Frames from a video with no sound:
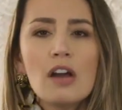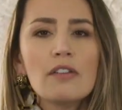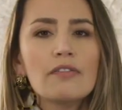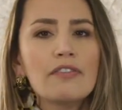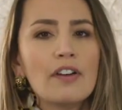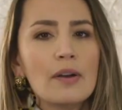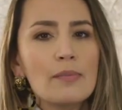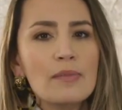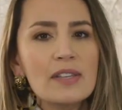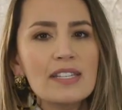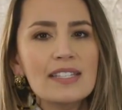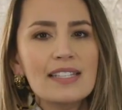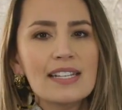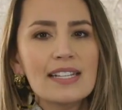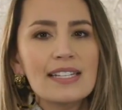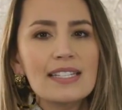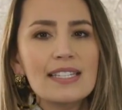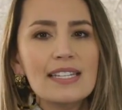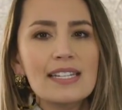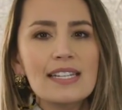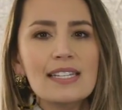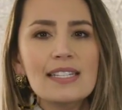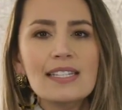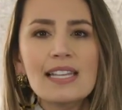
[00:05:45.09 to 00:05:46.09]
from the
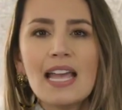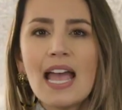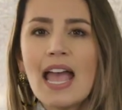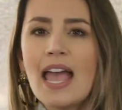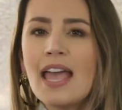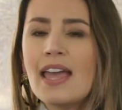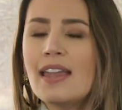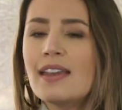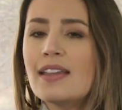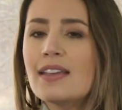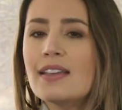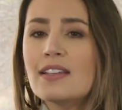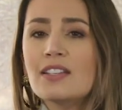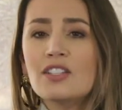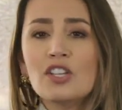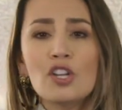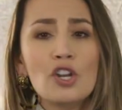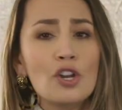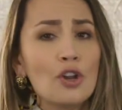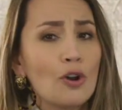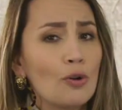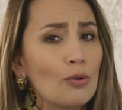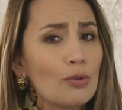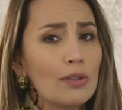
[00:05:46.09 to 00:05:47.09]
sixties and is
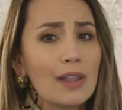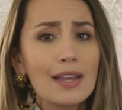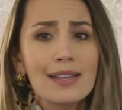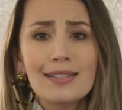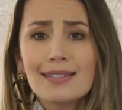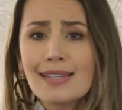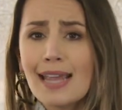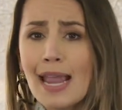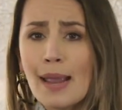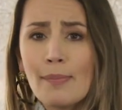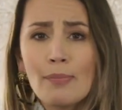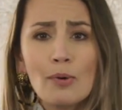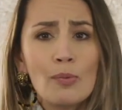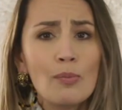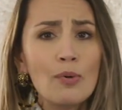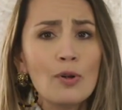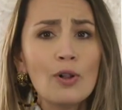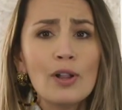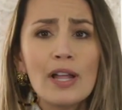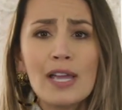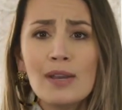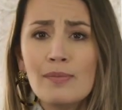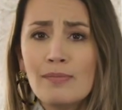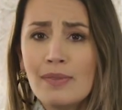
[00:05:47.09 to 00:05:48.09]
no less
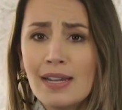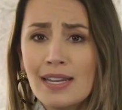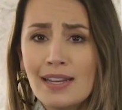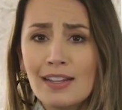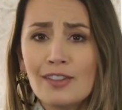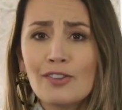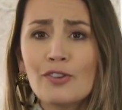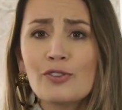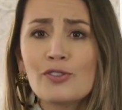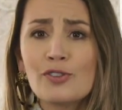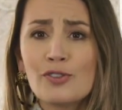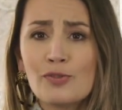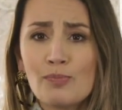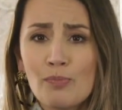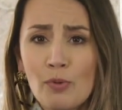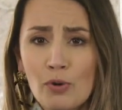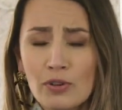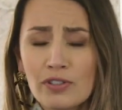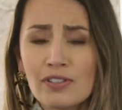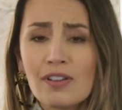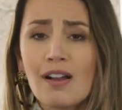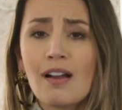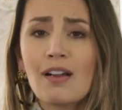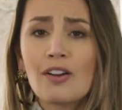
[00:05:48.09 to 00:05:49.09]
capable in meeting those
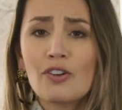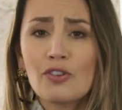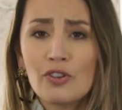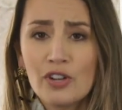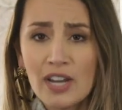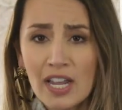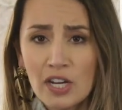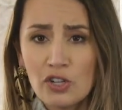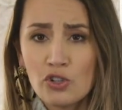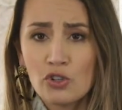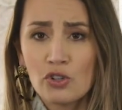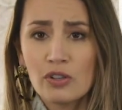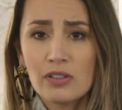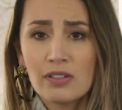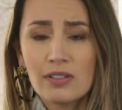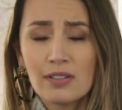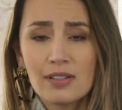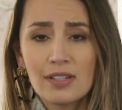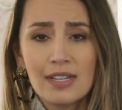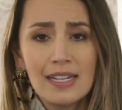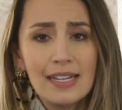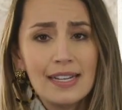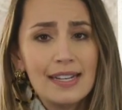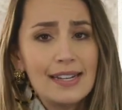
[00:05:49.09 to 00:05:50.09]
sports car
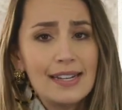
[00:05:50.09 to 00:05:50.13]
credentials.